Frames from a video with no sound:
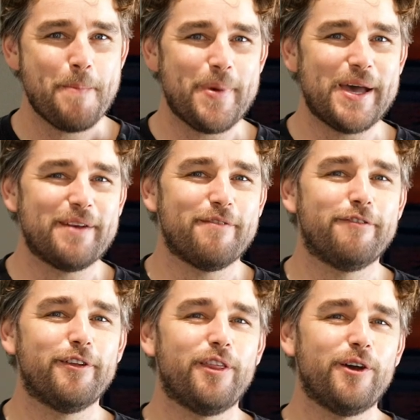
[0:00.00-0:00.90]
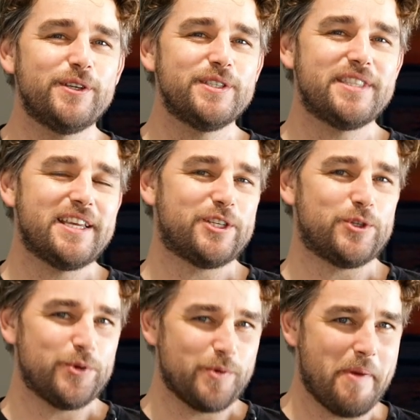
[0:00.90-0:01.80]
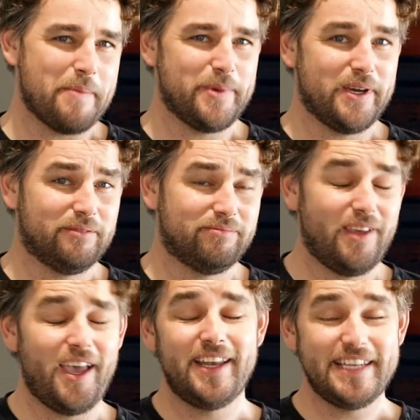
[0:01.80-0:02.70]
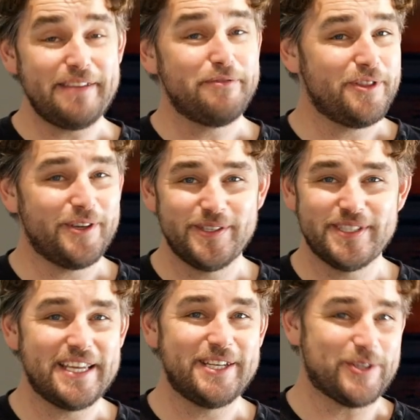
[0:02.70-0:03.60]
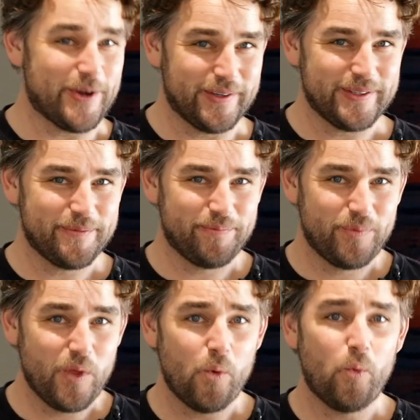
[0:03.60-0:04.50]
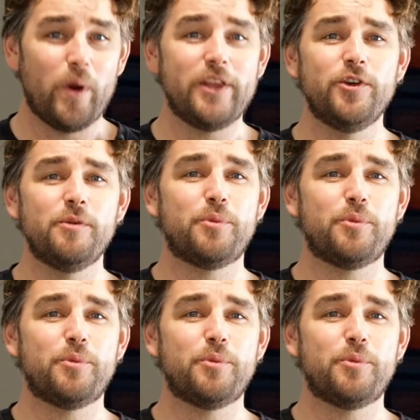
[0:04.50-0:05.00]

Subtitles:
But for those that do remember, and even those that don't, when you're